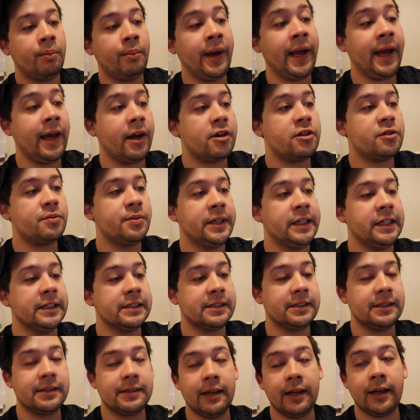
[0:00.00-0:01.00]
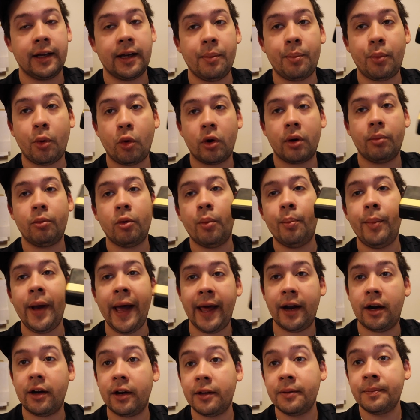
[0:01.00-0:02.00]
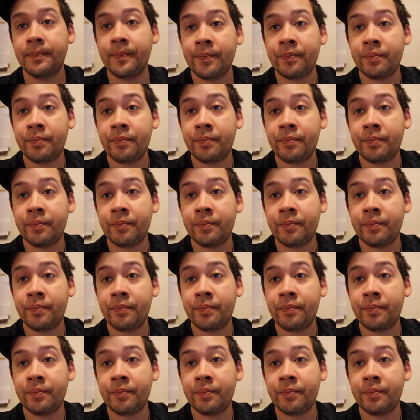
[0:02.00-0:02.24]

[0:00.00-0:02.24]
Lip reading: Maxx, because it's like a portable battery.